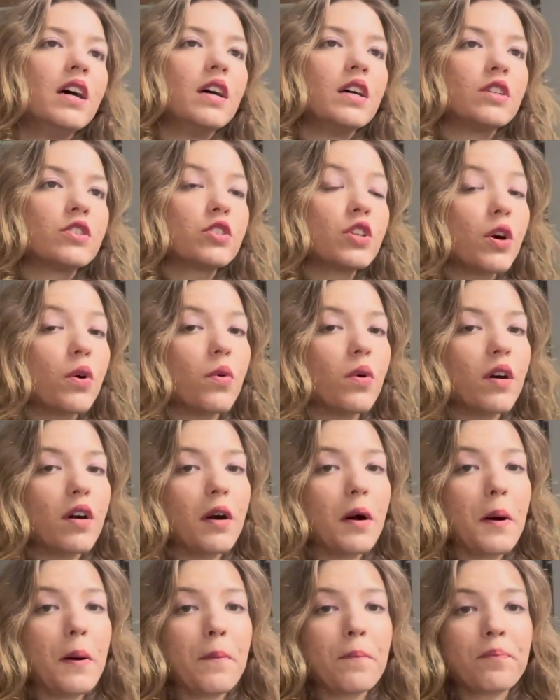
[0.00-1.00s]
So
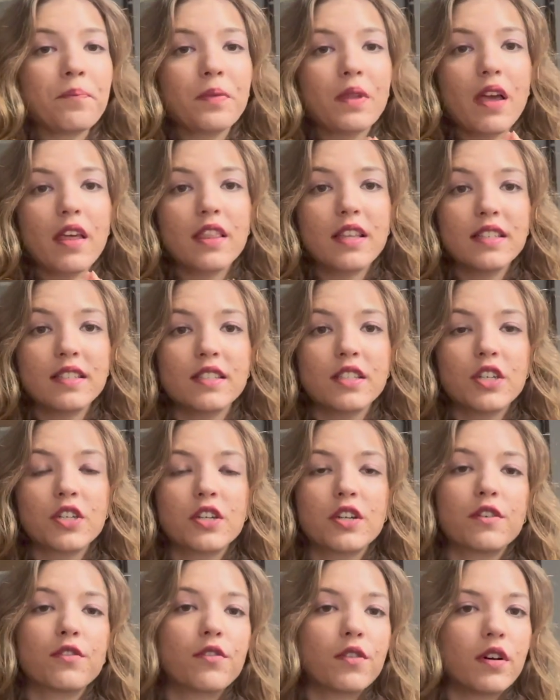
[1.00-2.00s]
this
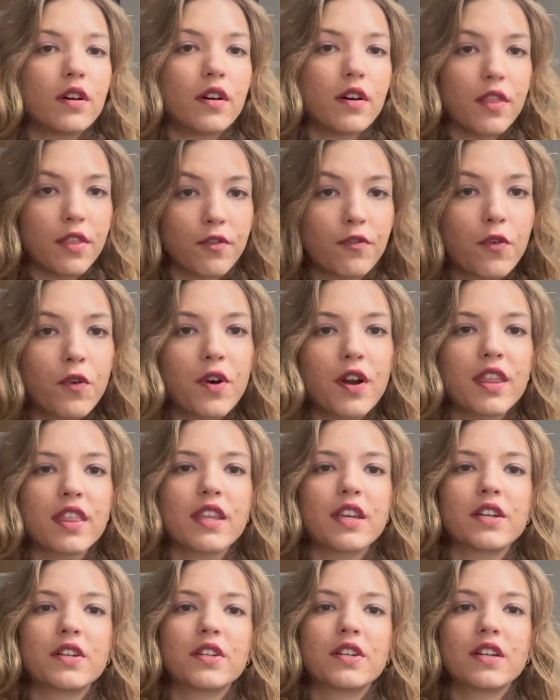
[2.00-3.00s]
year, the fourth
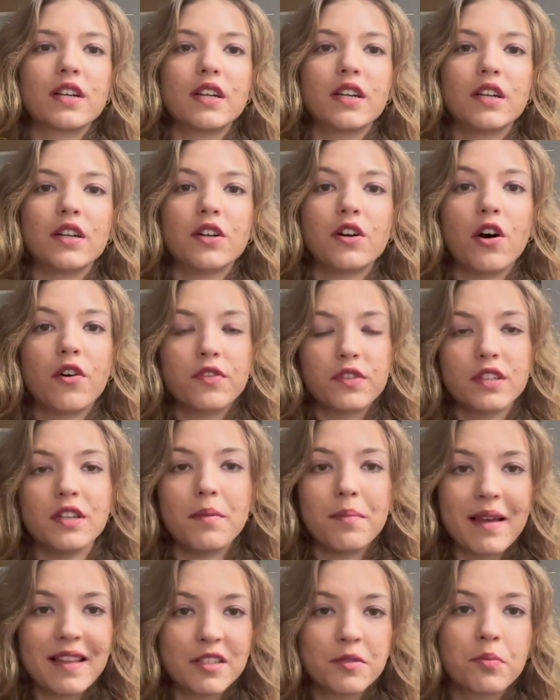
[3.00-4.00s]
year of the
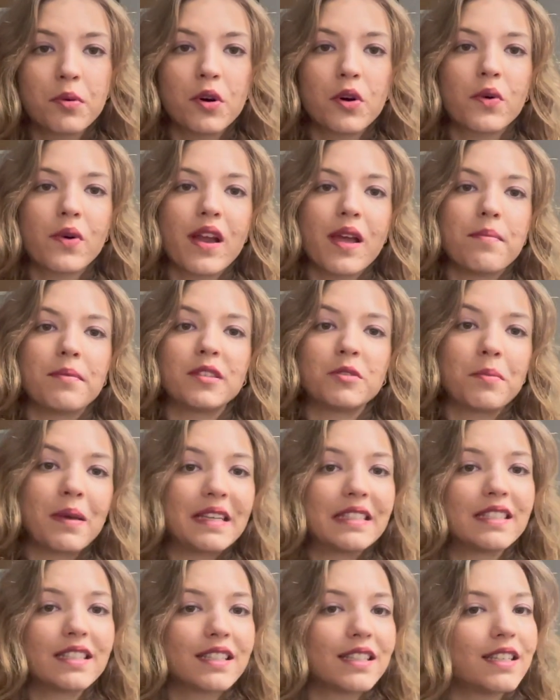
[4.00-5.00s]
maths program is
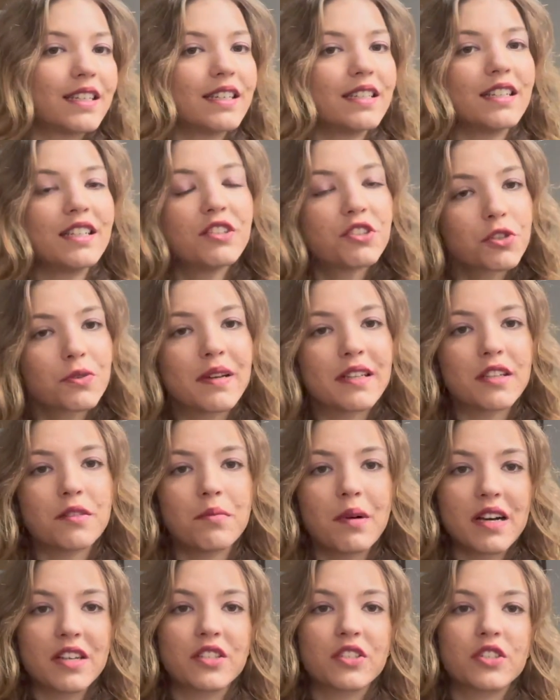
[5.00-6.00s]
basically an integrated
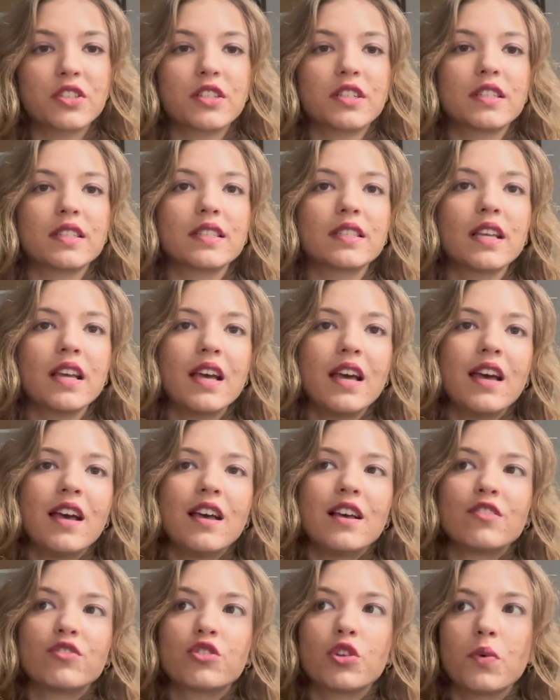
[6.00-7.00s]
master's,
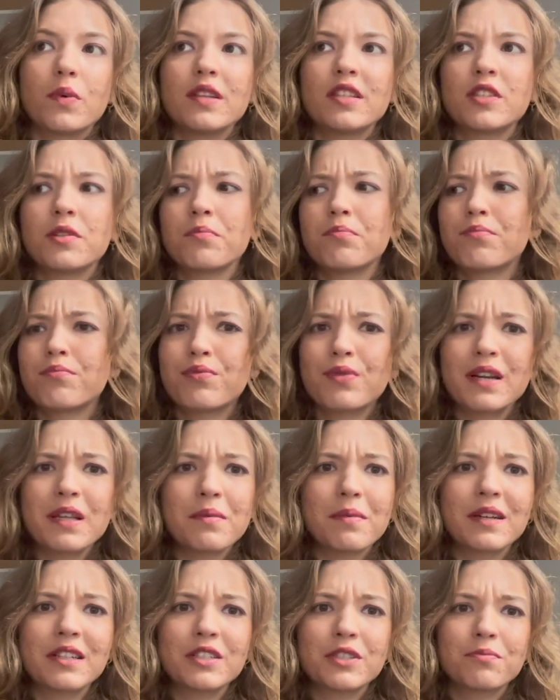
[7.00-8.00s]
so it's pretty
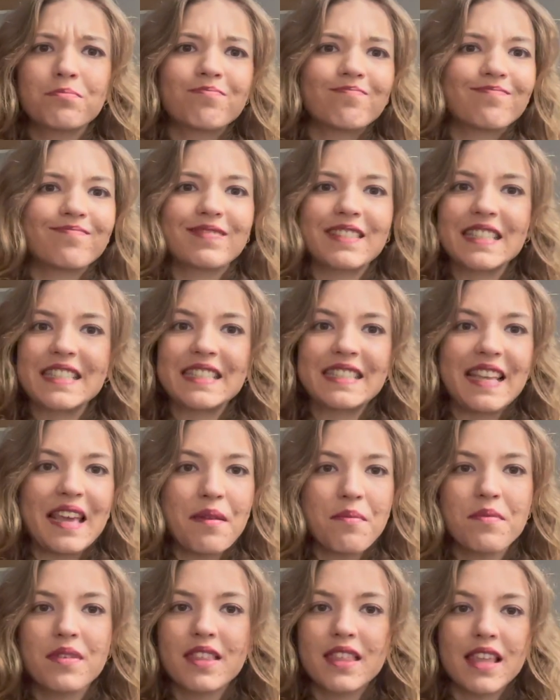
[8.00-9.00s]
much the
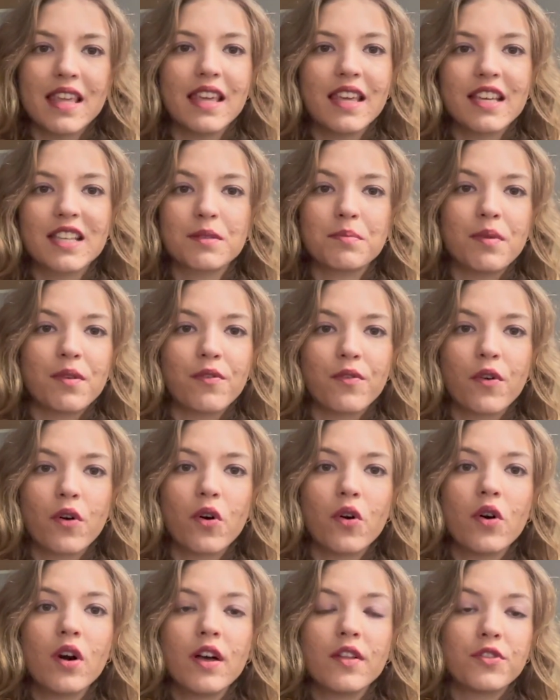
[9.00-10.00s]
same thing as
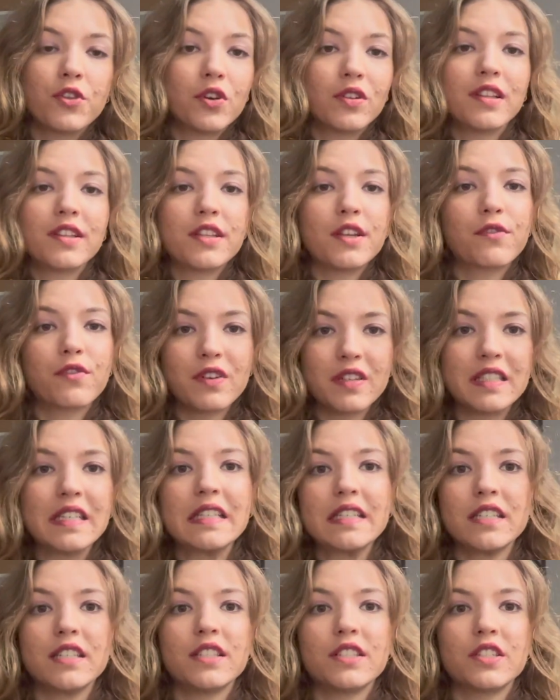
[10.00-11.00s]
before. The only difference
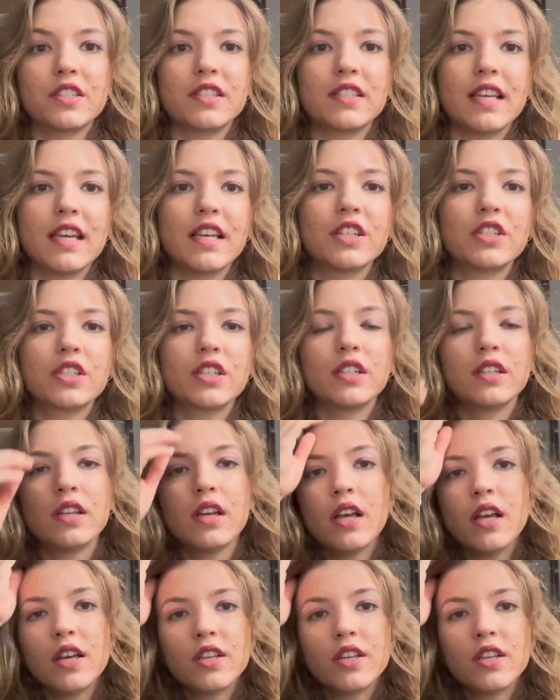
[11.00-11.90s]
is the dissertation.